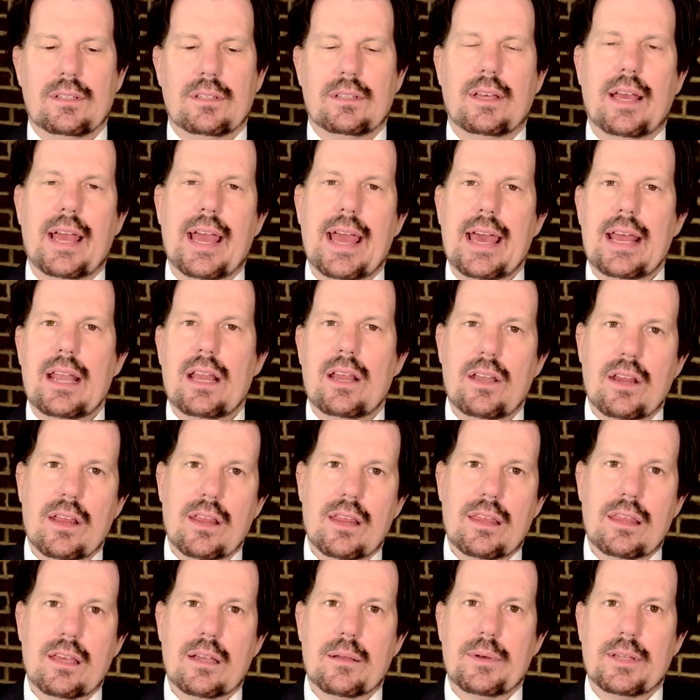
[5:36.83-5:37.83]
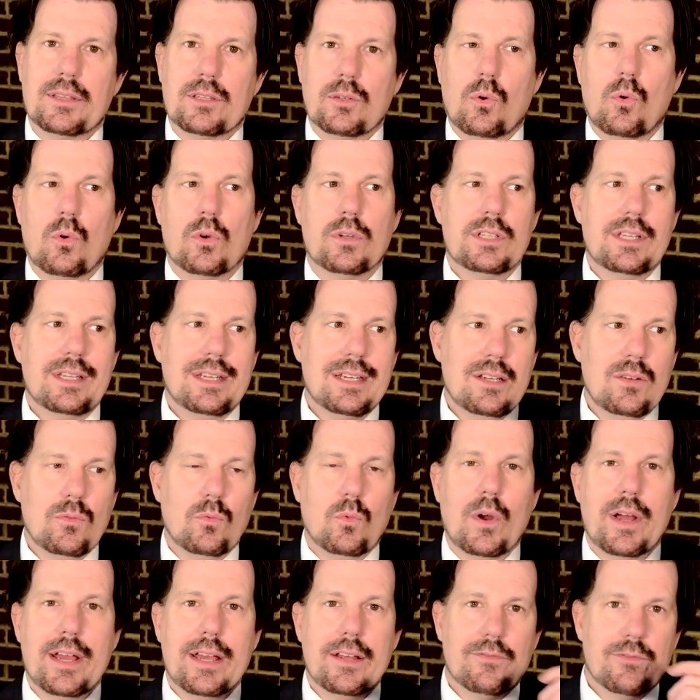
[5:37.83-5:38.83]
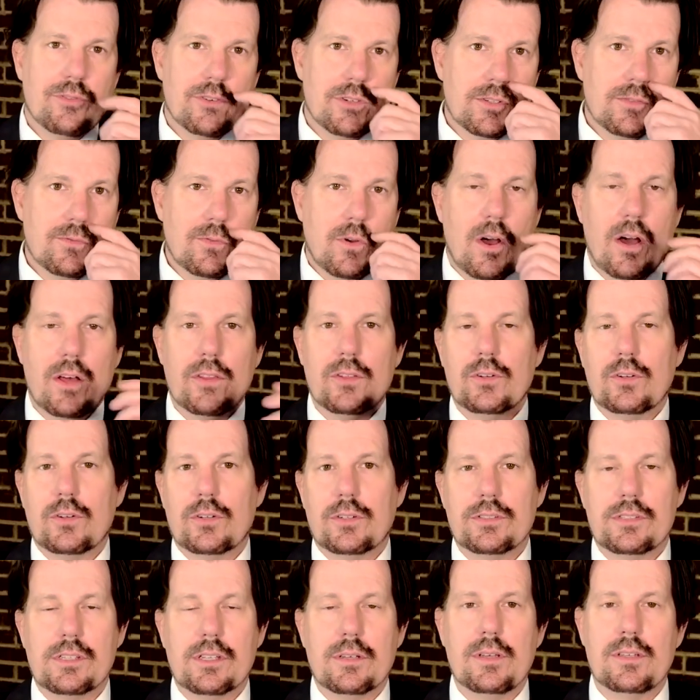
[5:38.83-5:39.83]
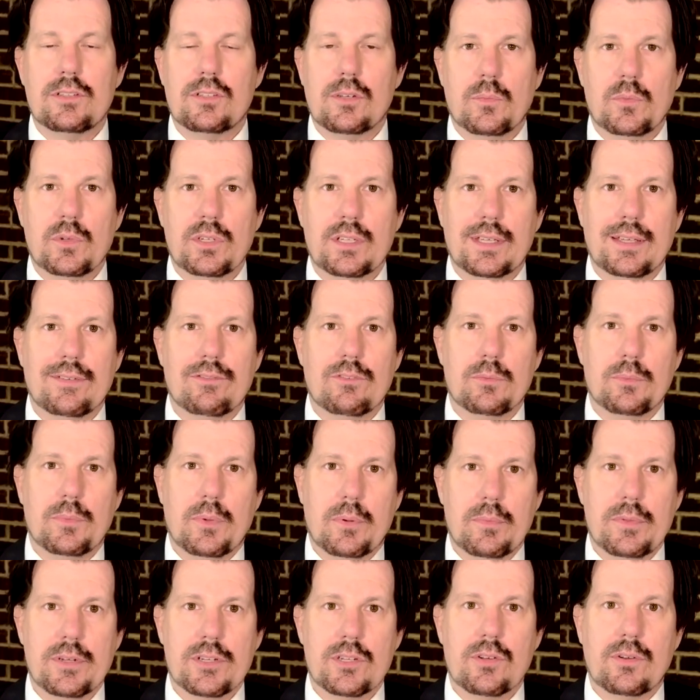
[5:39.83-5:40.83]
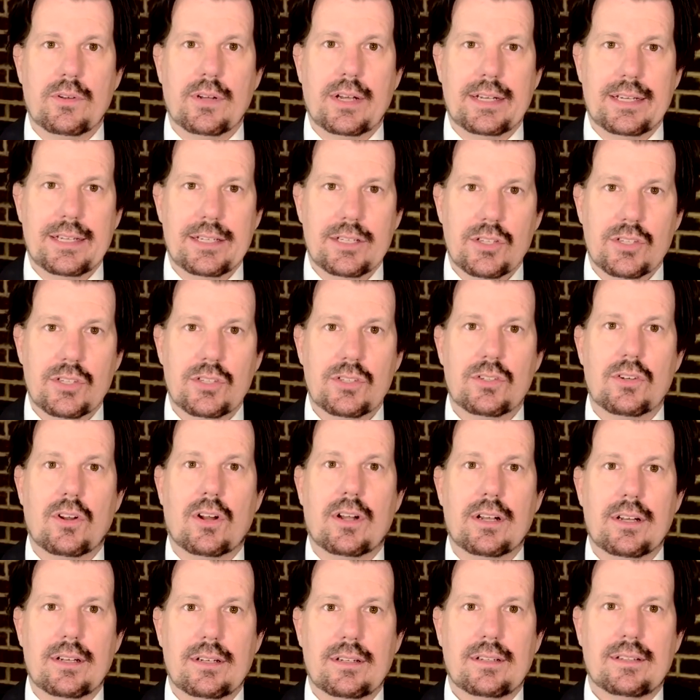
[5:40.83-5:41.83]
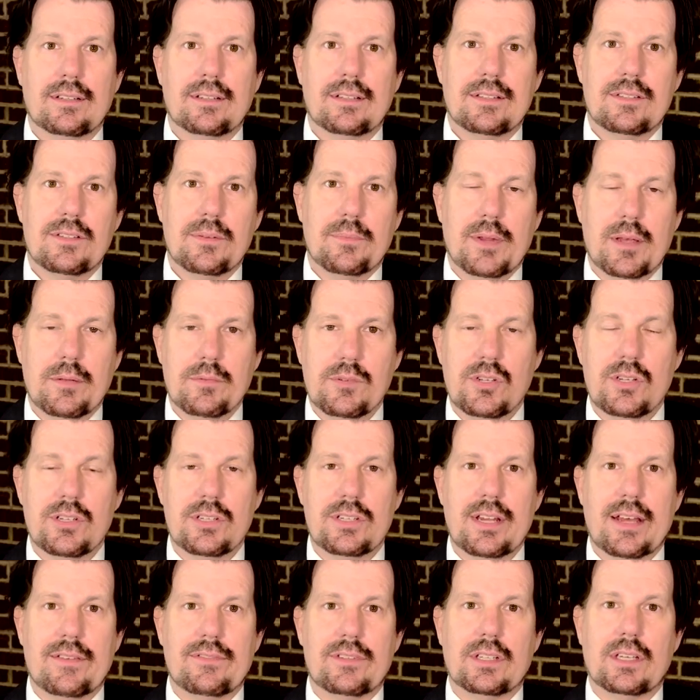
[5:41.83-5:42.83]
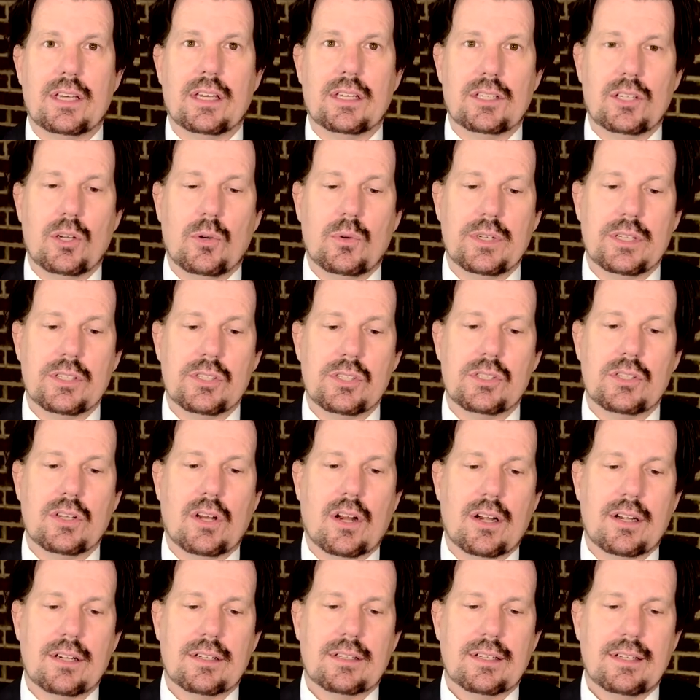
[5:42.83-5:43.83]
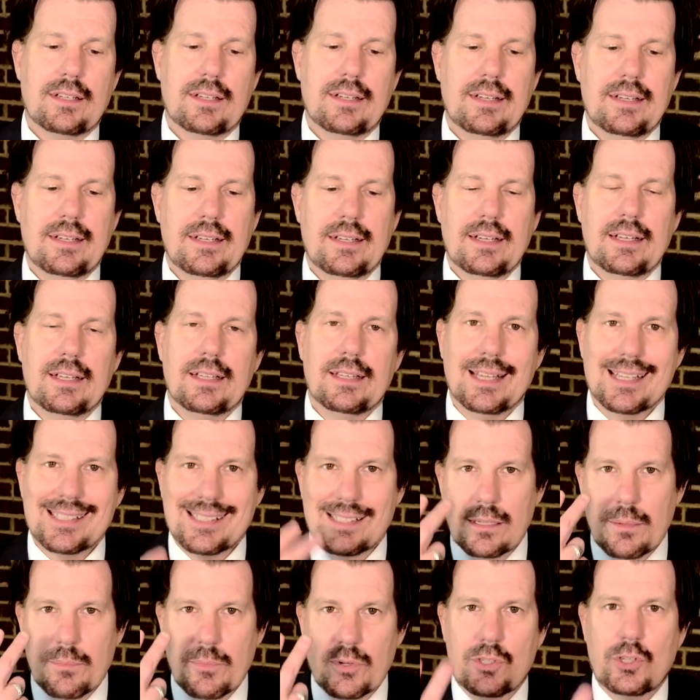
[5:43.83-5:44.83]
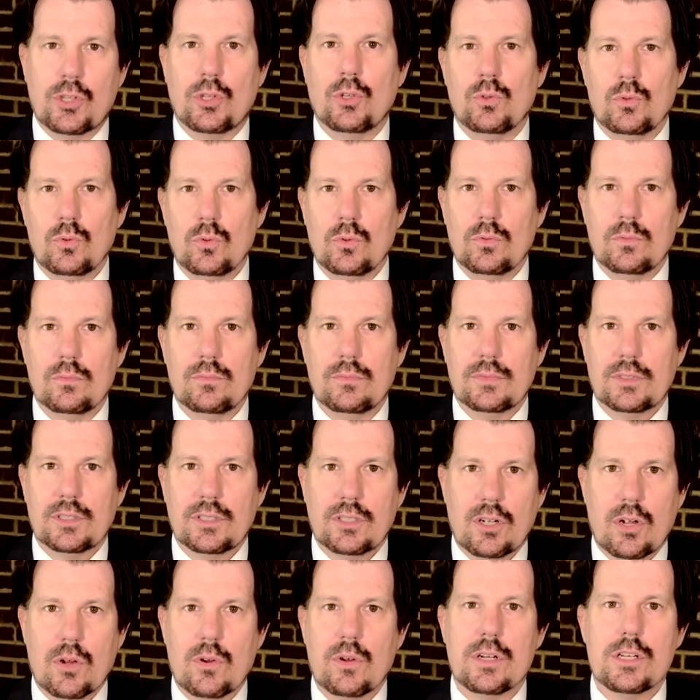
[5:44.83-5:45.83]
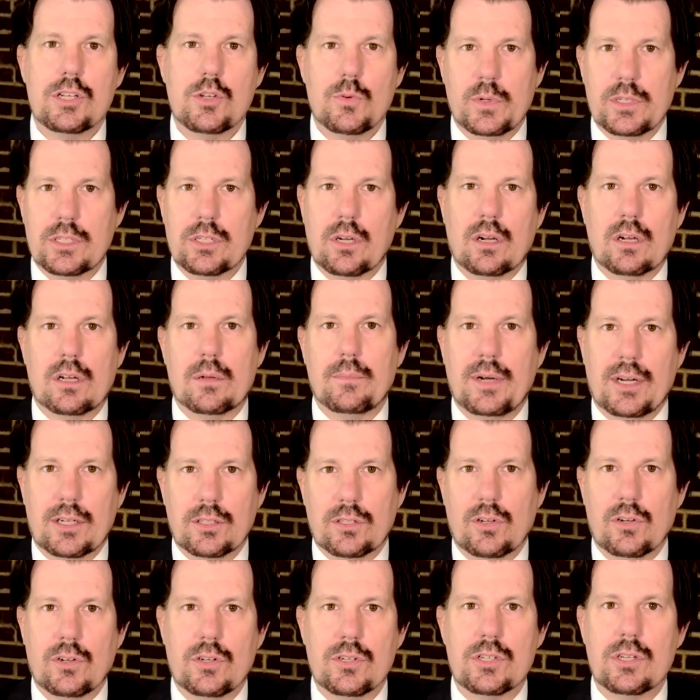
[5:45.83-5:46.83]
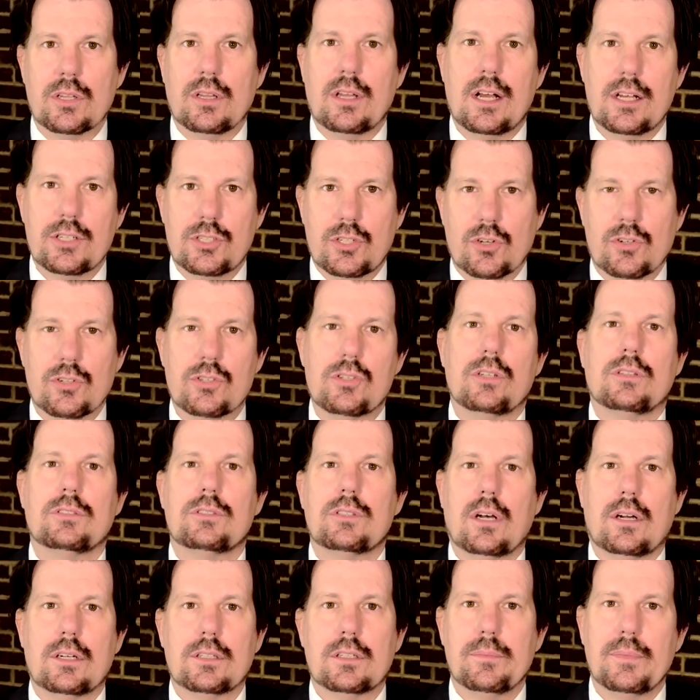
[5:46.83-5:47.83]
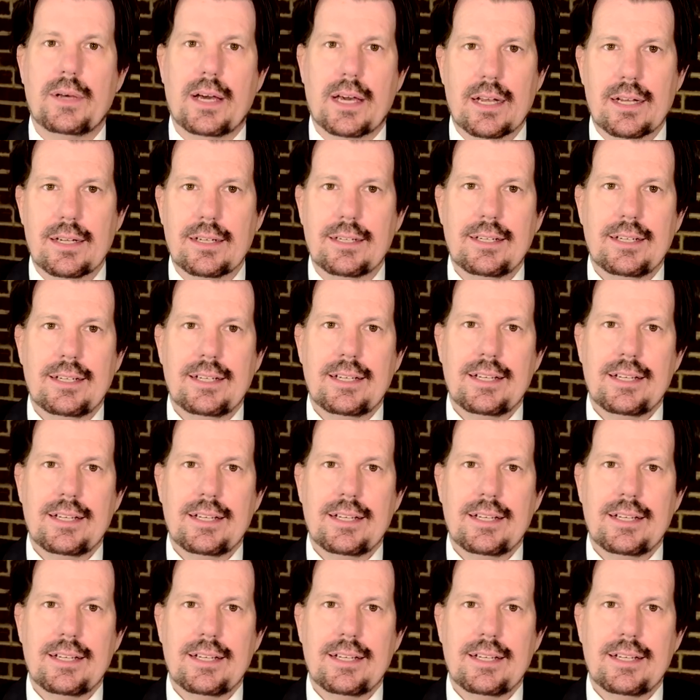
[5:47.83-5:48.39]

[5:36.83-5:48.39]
And another thing about the horse, he didn't wait for his father or someone to give him permission, right? He just started. Sometimes you just have to get going and start. Lesson number 2, courage. We talk about courage a lot. Churchill talked about it.